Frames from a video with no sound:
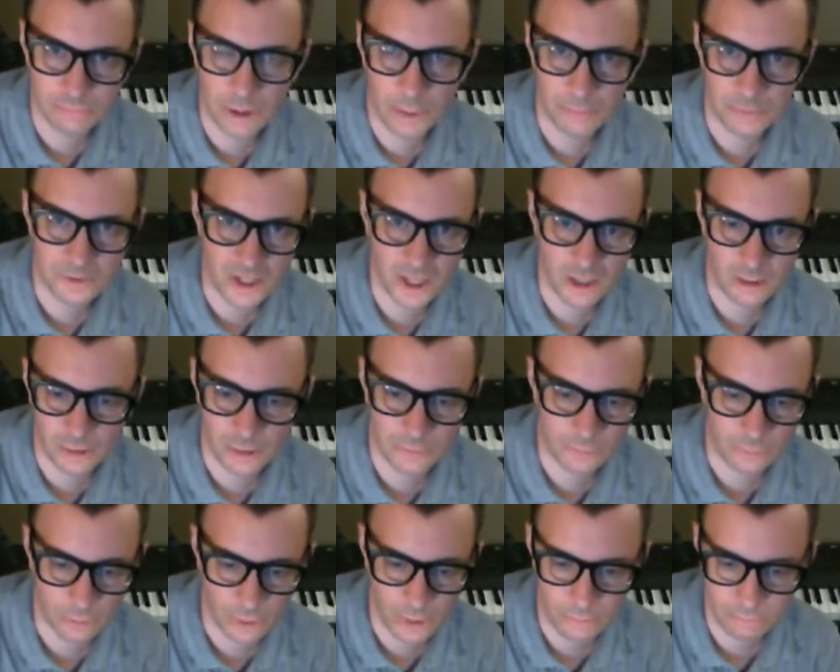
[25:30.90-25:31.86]
down, left,
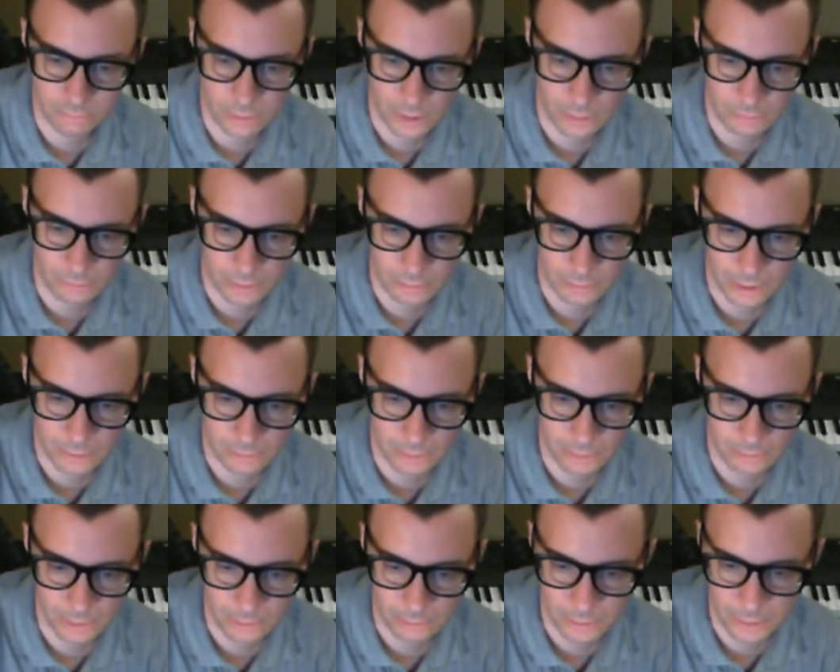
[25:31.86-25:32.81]
right, blah, blah, blah, blah,
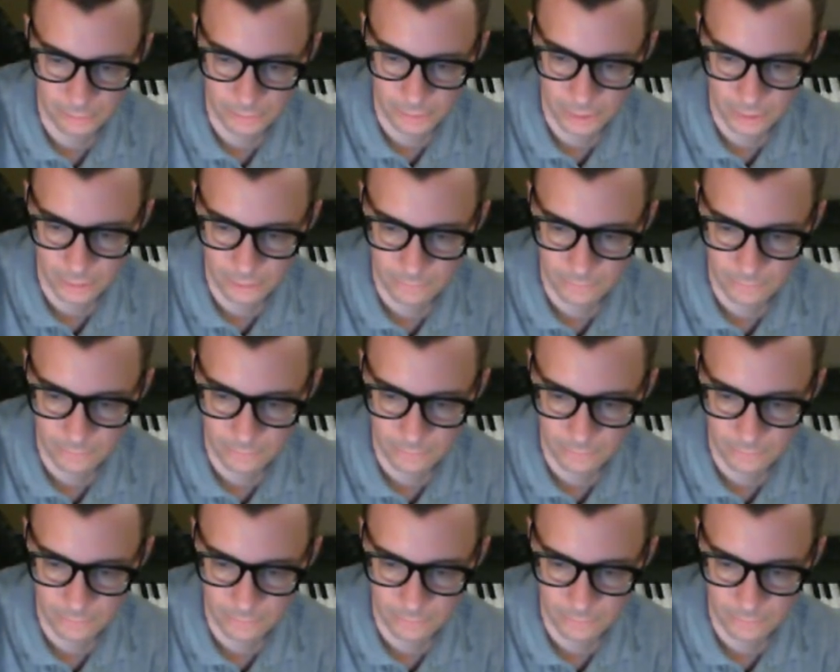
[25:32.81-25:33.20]
blah, blah, blah.